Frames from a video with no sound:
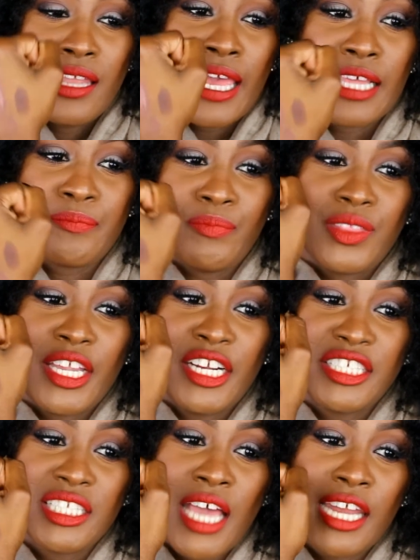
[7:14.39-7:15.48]
Like,
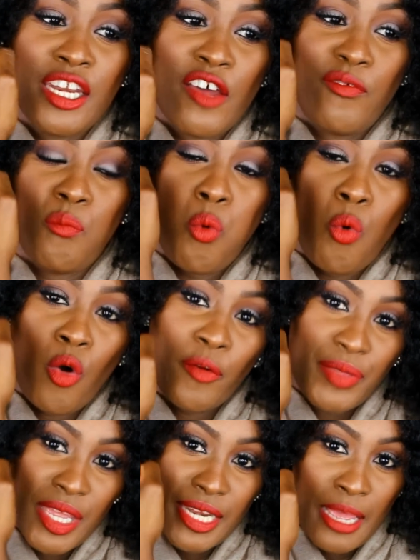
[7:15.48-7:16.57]
there's not enough
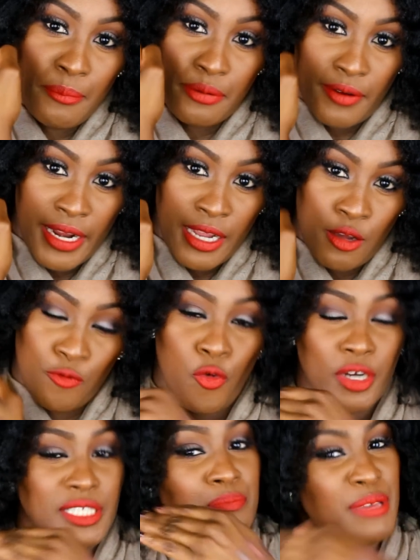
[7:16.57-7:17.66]
warmth in that brown
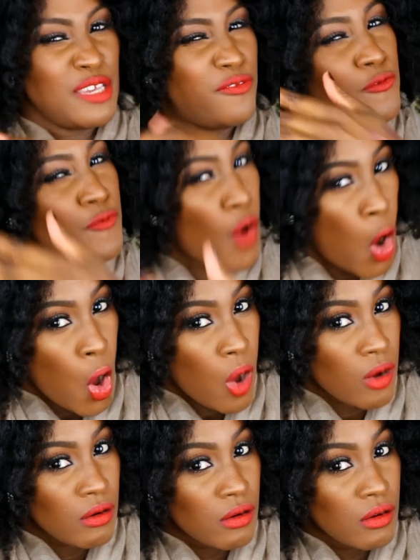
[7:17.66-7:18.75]
for it to be fall.